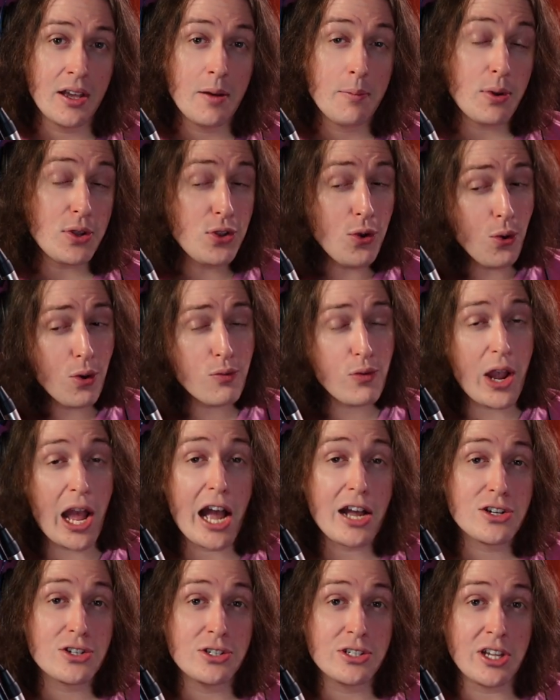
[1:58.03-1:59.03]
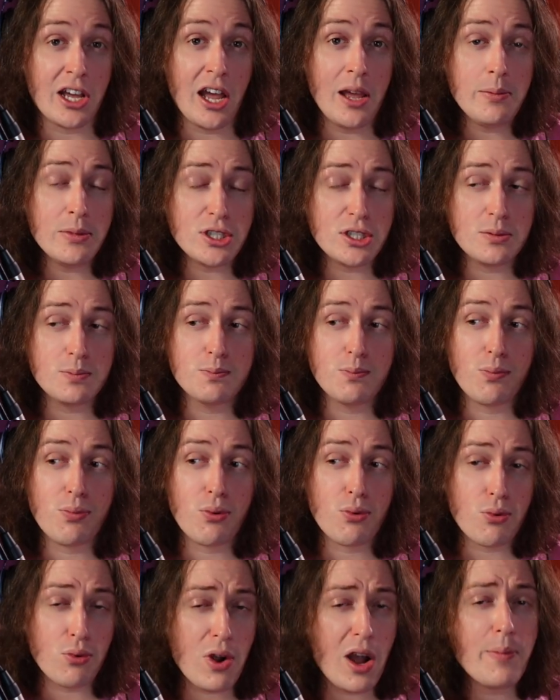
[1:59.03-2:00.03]
but your reaction time is
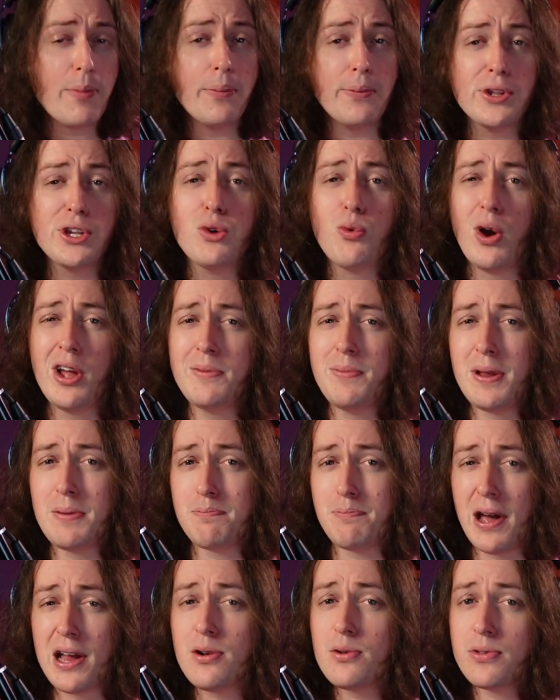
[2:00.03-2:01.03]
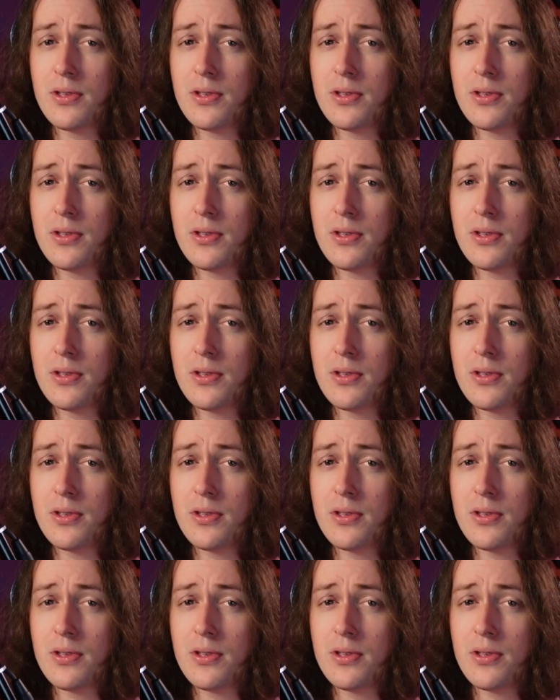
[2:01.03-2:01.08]
probably quite a bit better